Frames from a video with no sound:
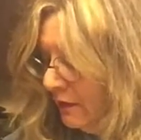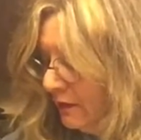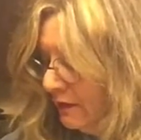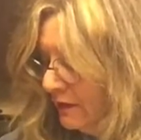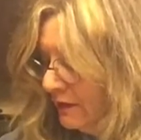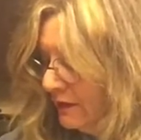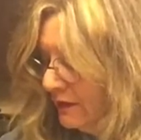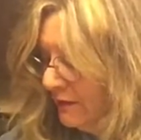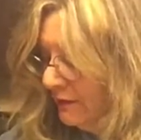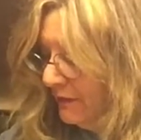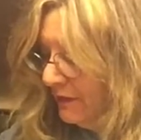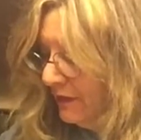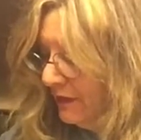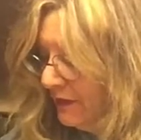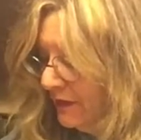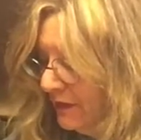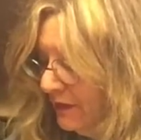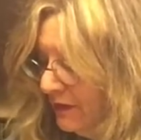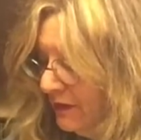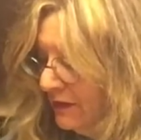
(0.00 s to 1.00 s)
some of
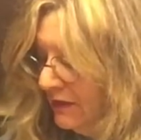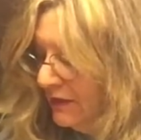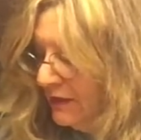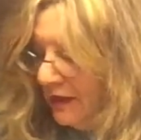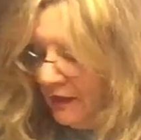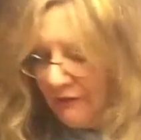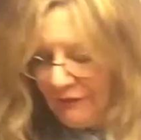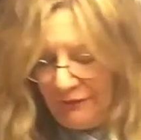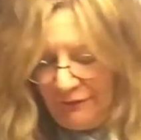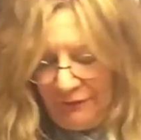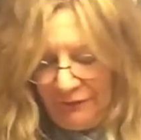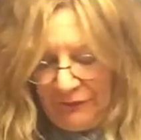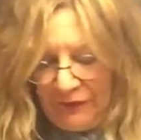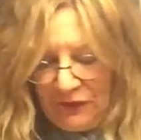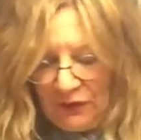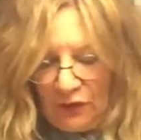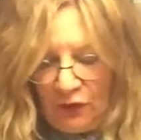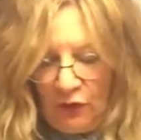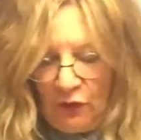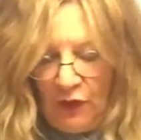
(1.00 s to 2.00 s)
this good stuff.
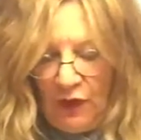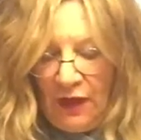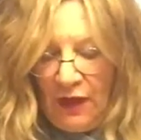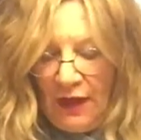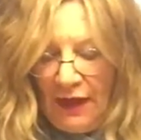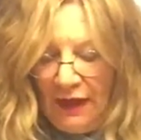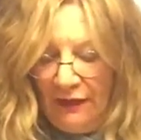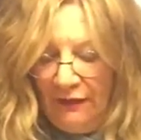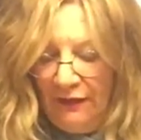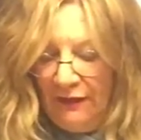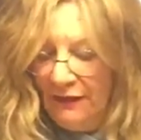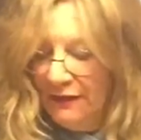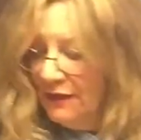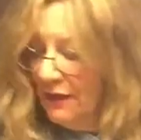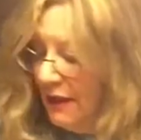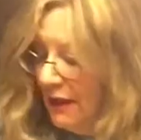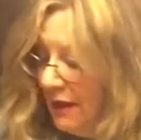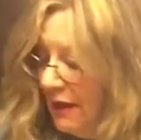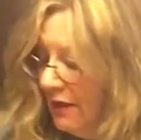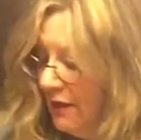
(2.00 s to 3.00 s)
So I'm going to
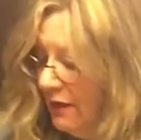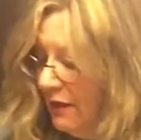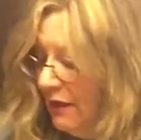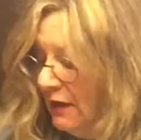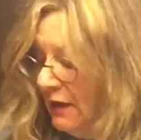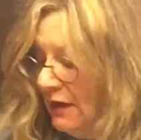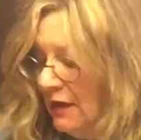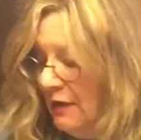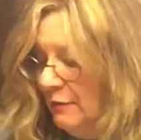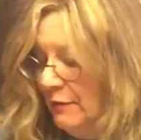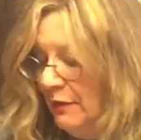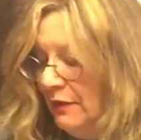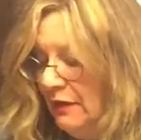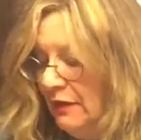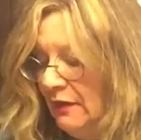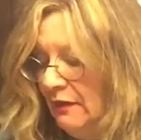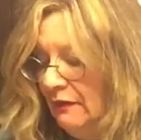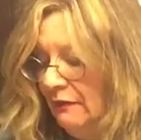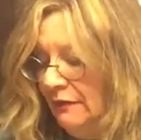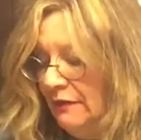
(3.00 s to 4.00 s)
take out a couple
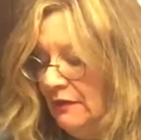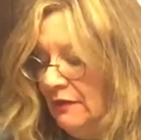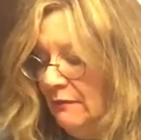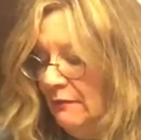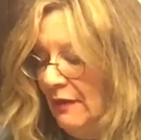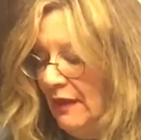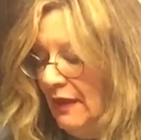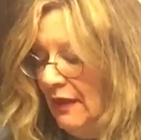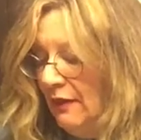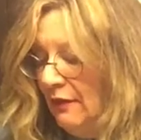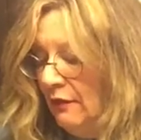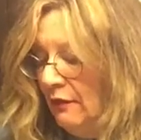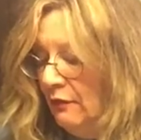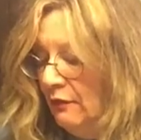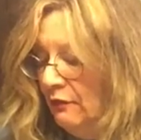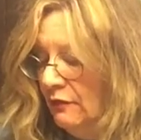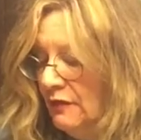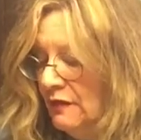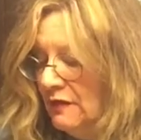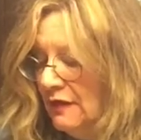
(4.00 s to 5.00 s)
of
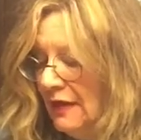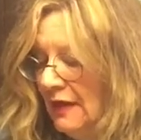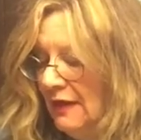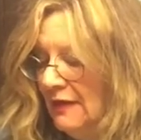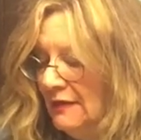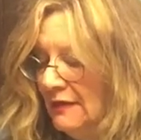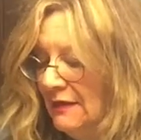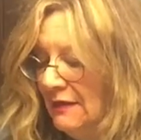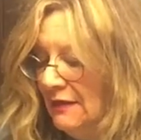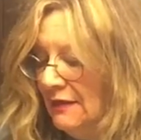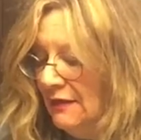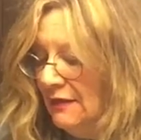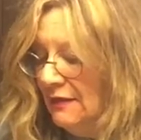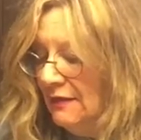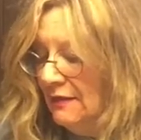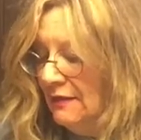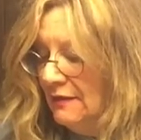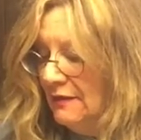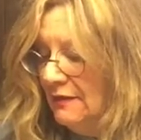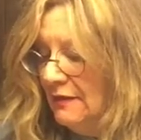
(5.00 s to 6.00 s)
tomato
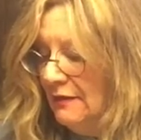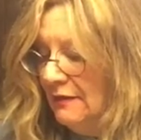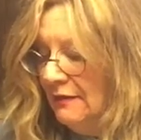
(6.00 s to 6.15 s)
slices.